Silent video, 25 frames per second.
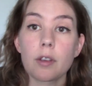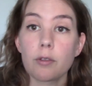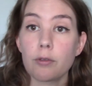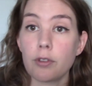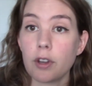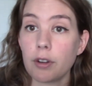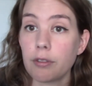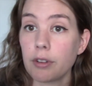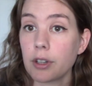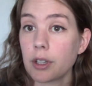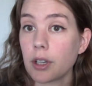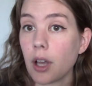
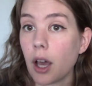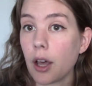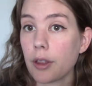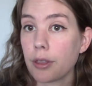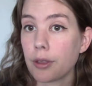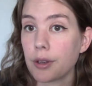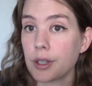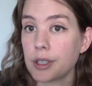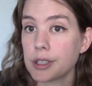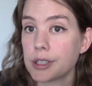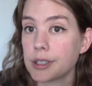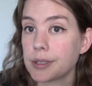favorite
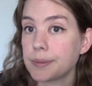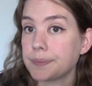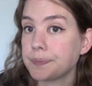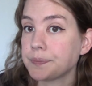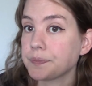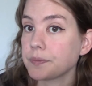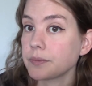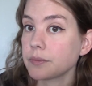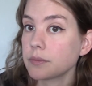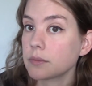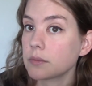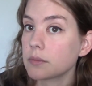authors.
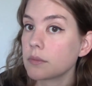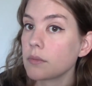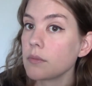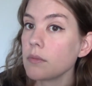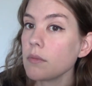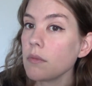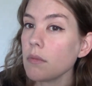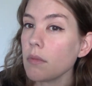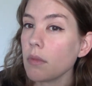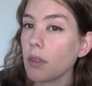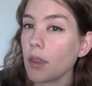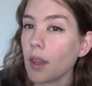
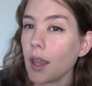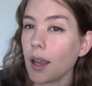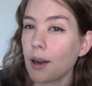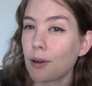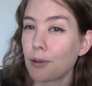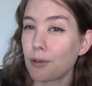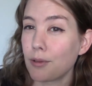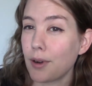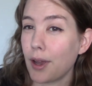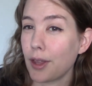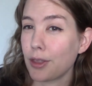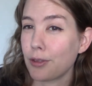
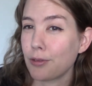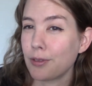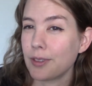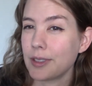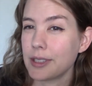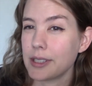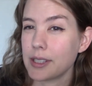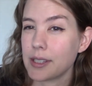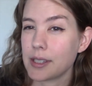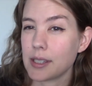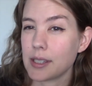Rothfuss